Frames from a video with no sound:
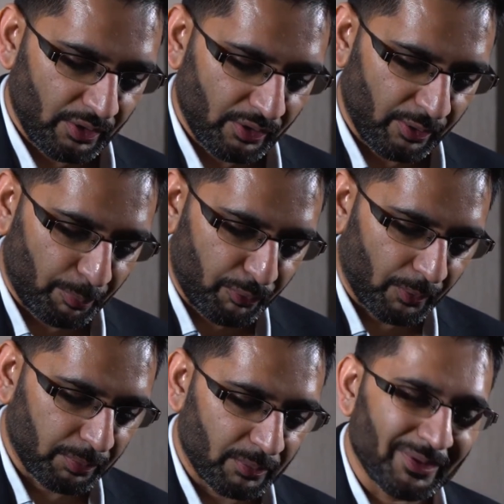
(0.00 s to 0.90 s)
the
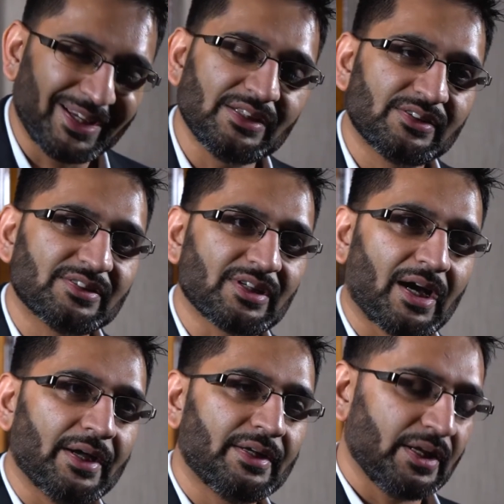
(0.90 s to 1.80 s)
problem is this
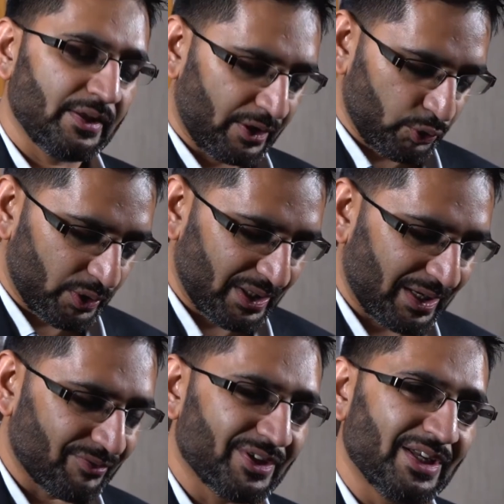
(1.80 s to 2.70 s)
idea that you can have an